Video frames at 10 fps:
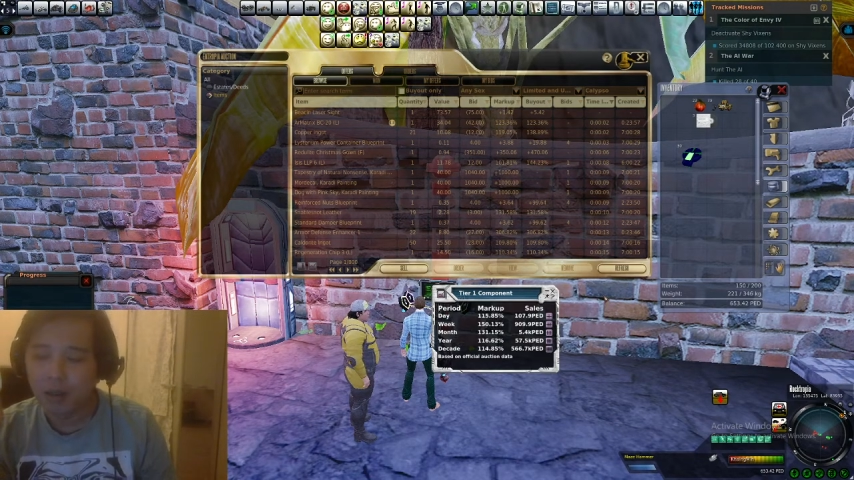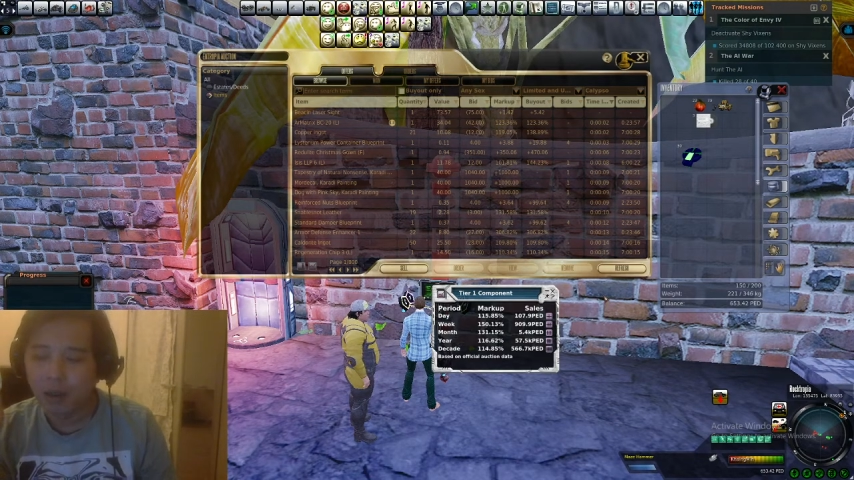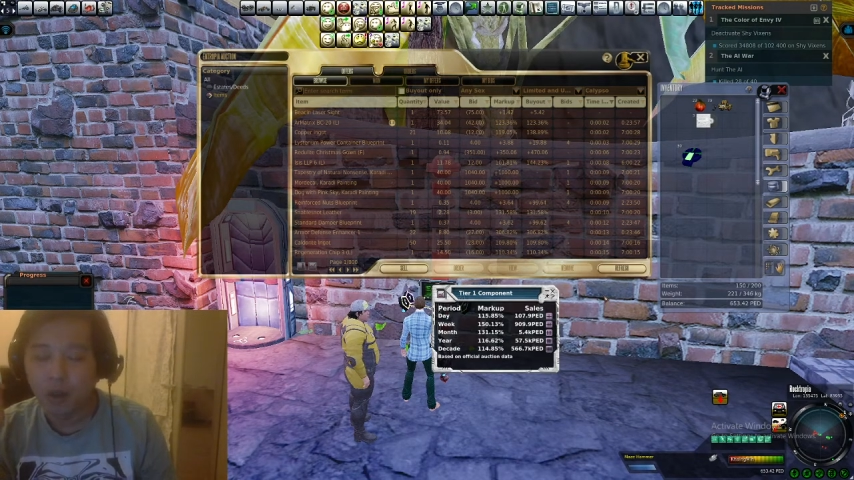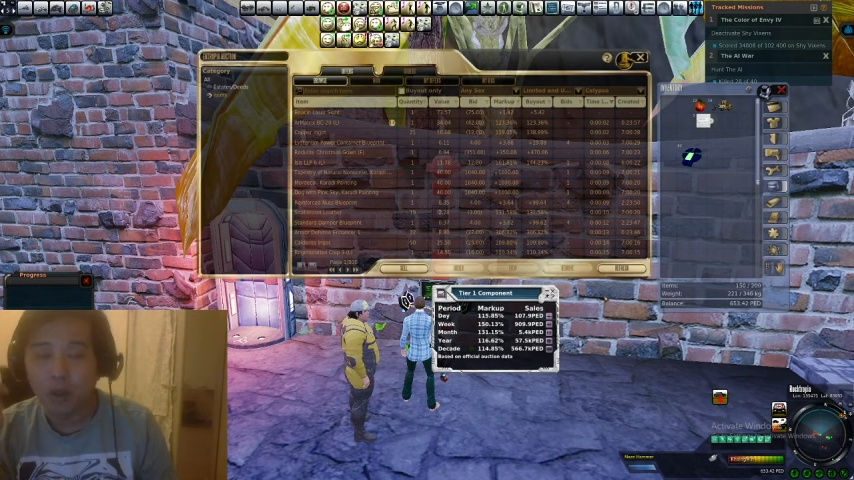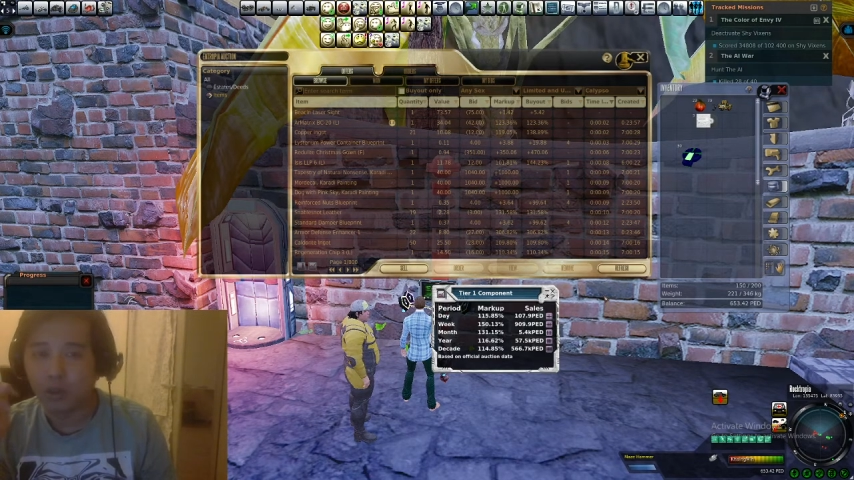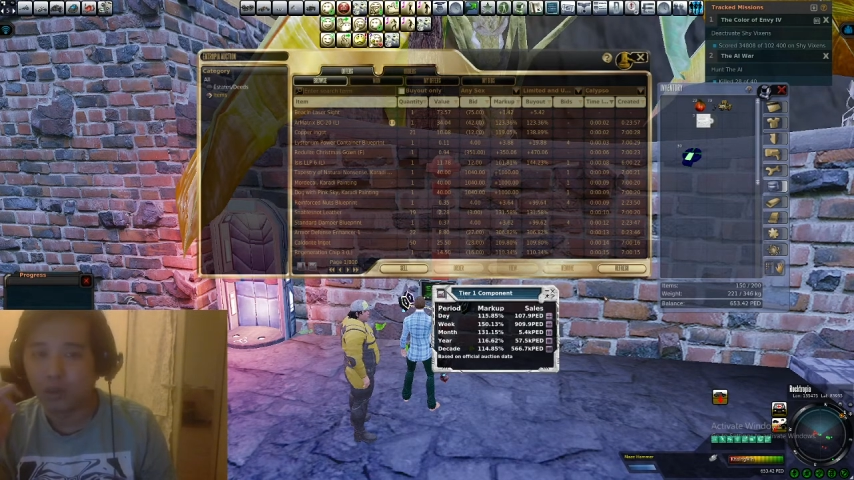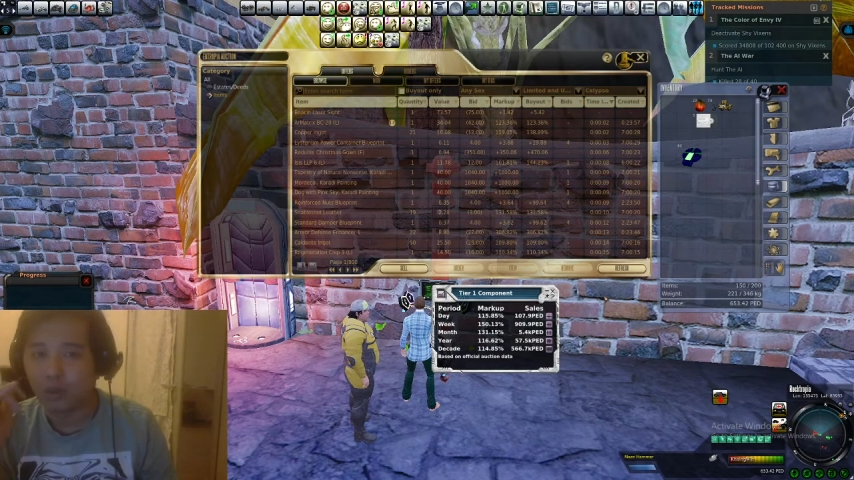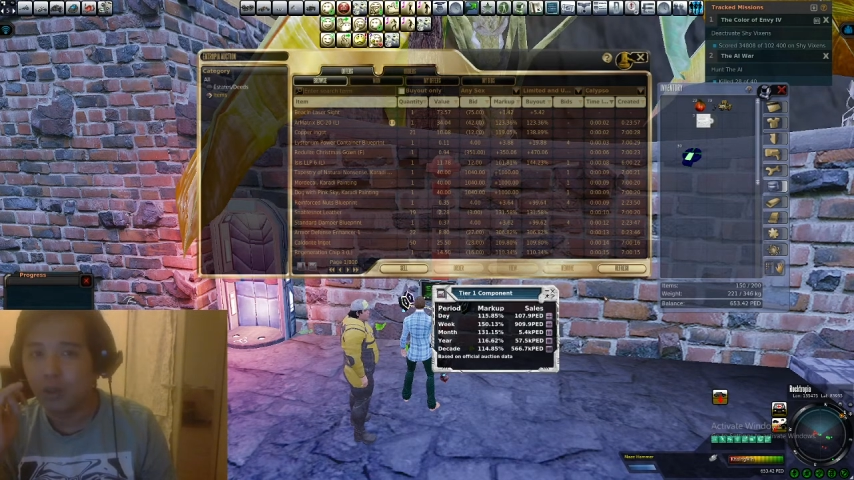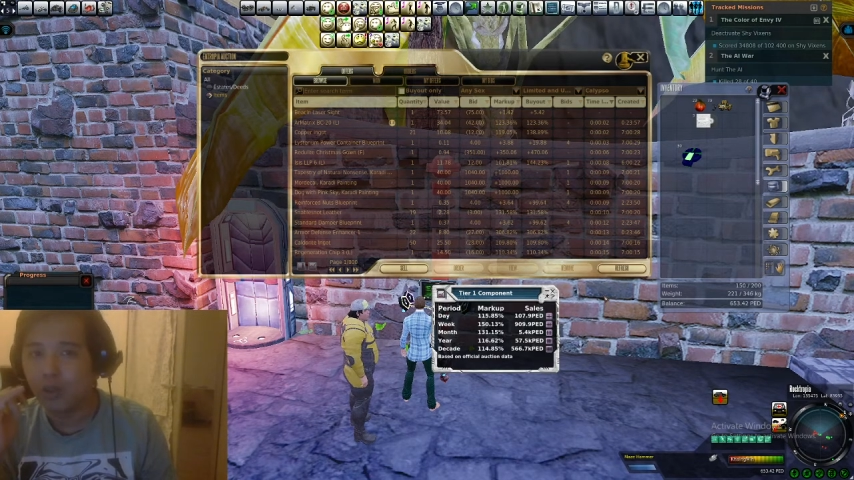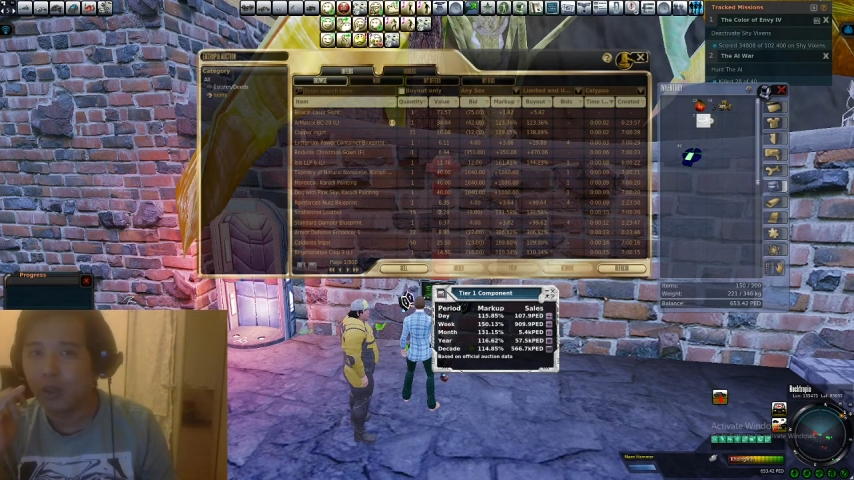No,
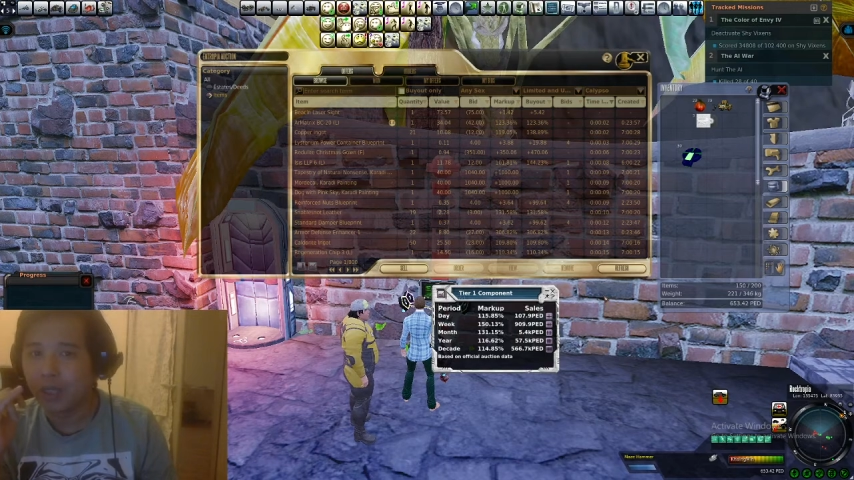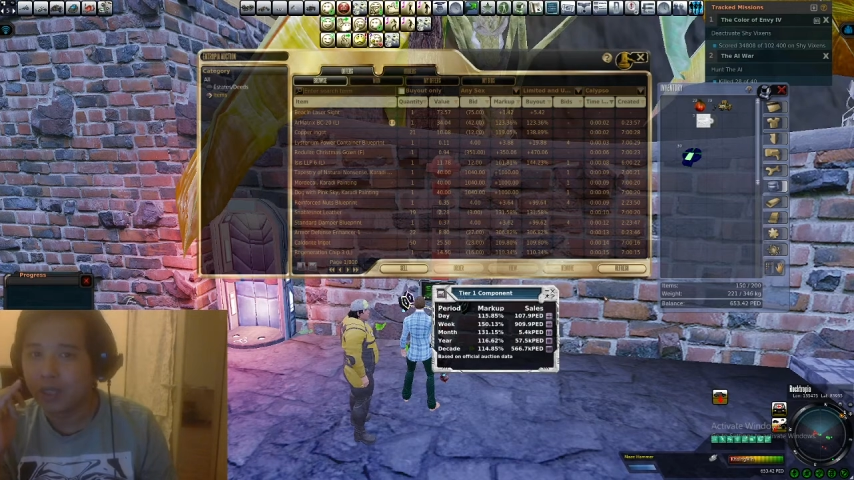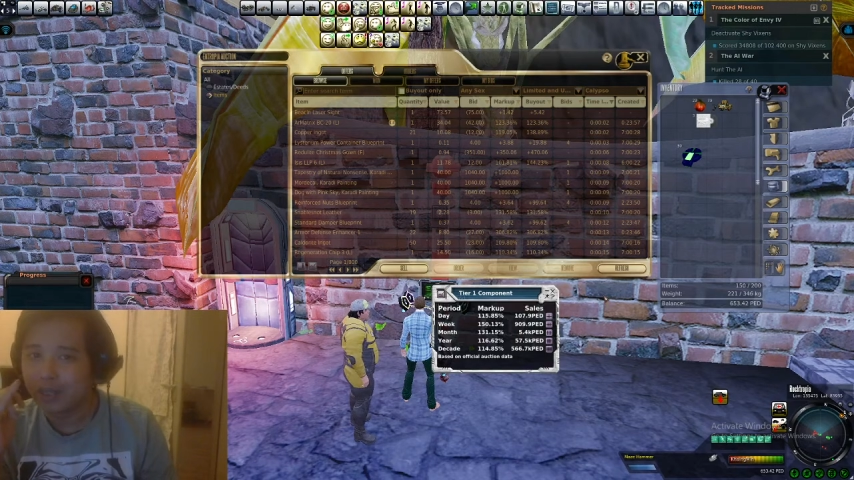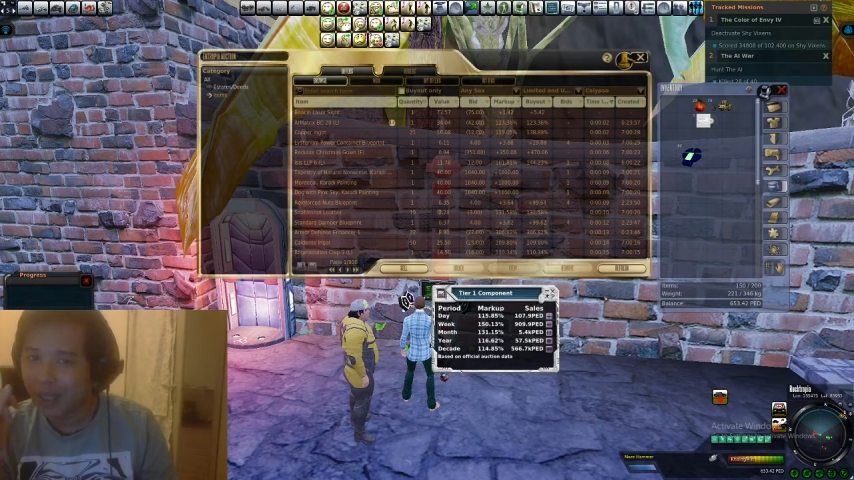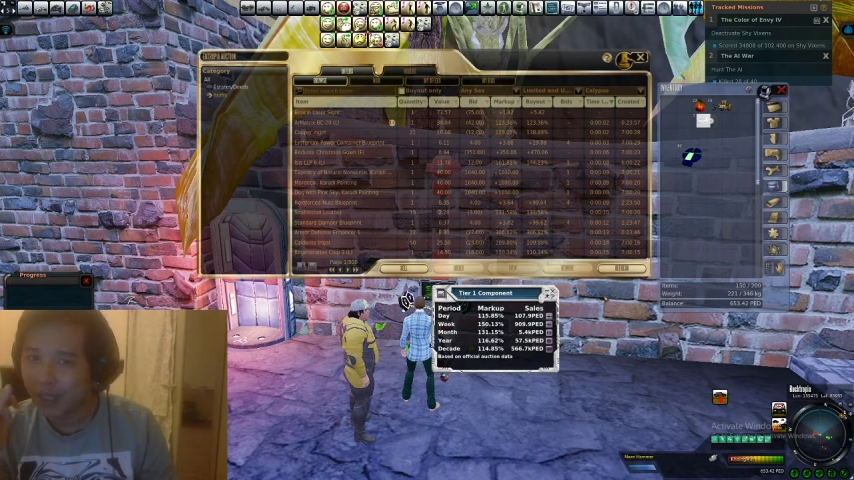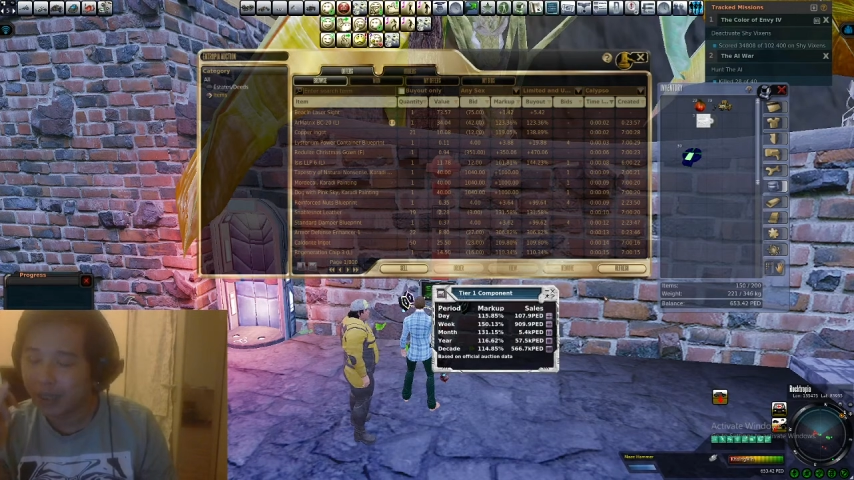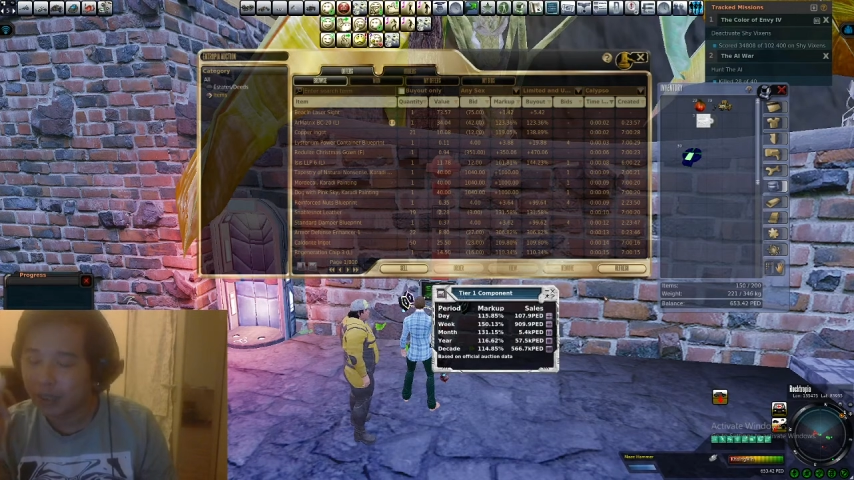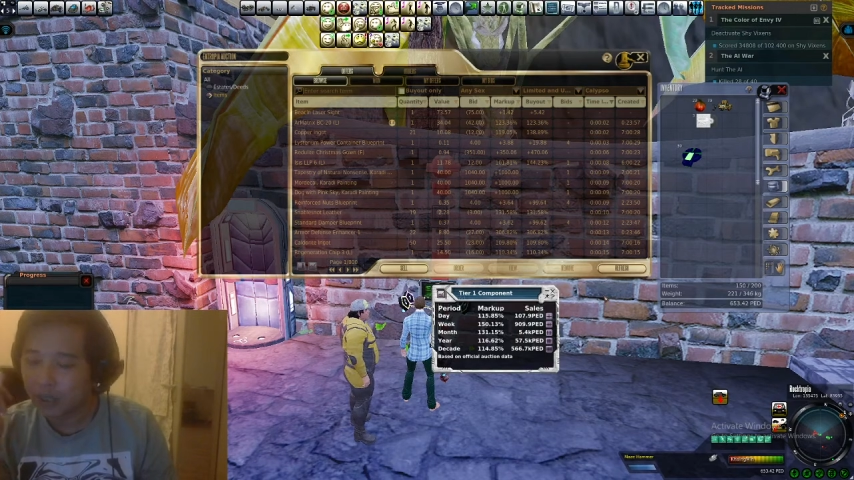don't look at daily.